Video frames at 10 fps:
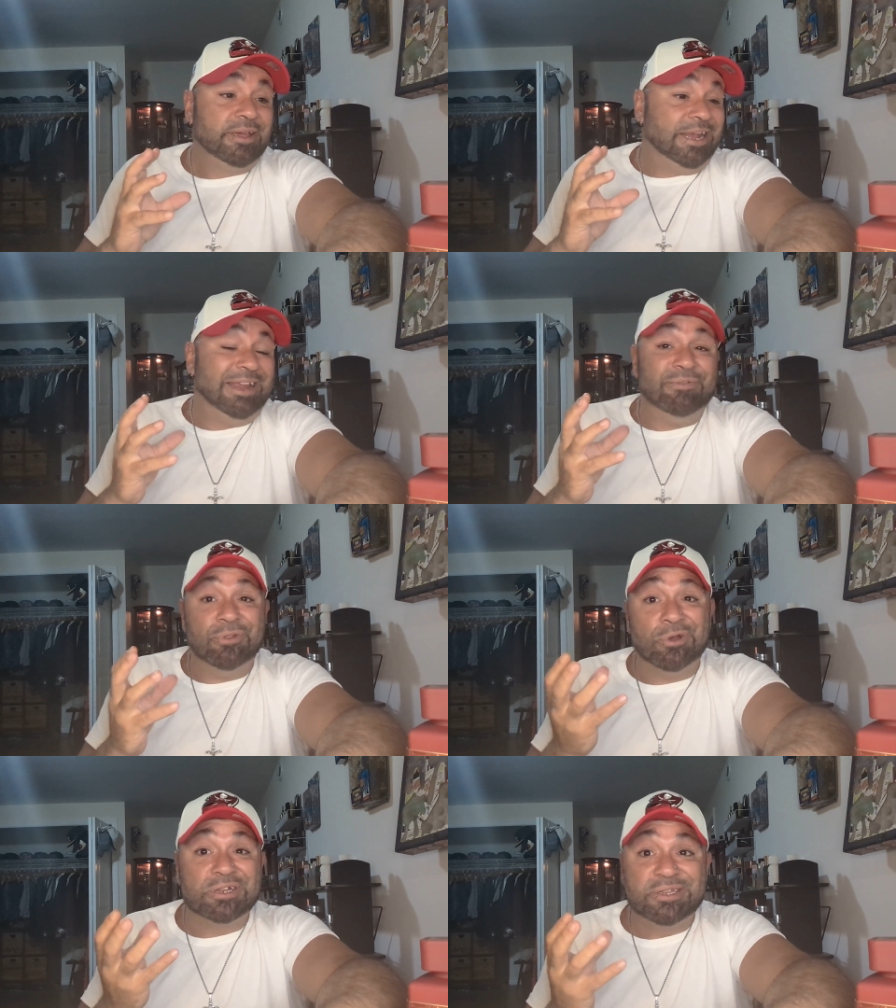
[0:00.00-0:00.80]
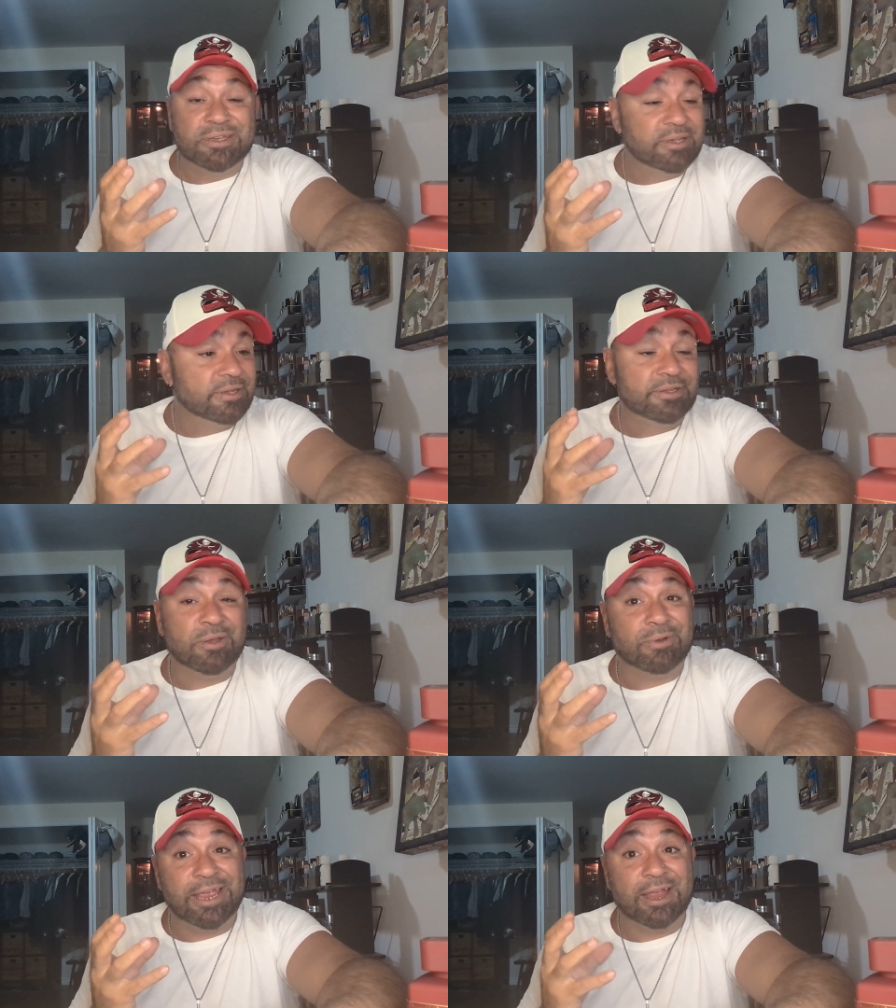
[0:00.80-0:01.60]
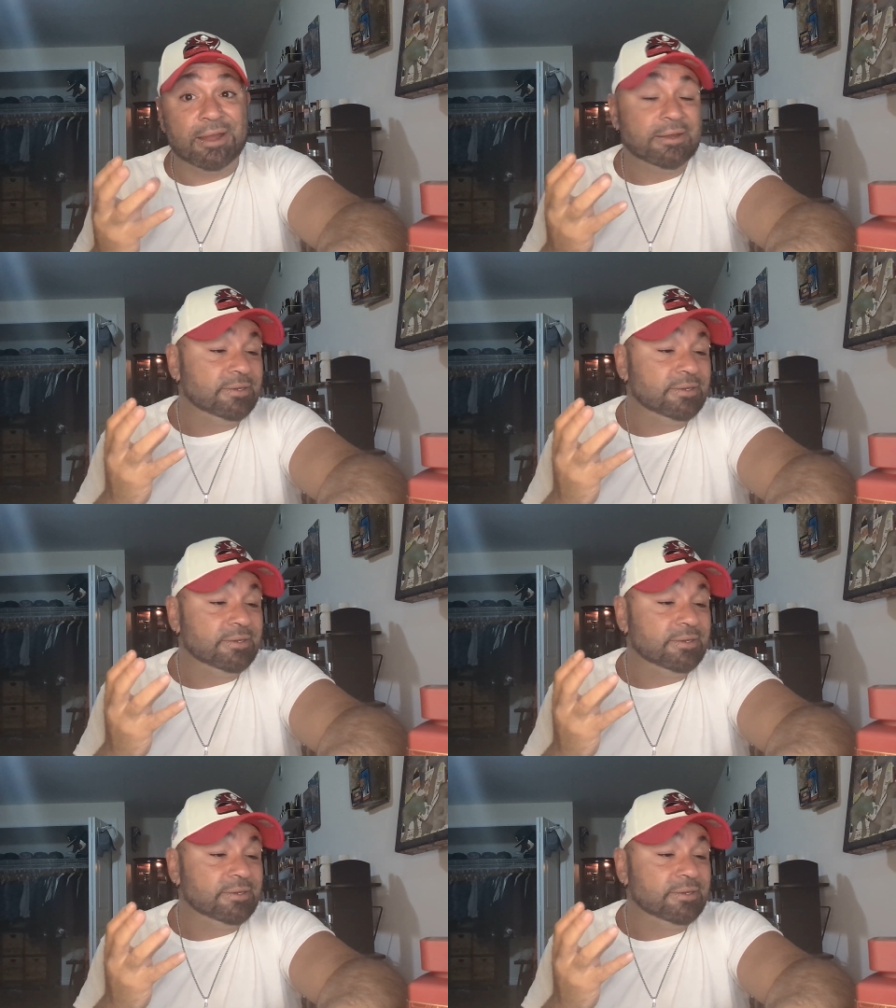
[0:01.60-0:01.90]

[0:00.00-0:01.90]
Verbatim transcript: I never looked. Don't care.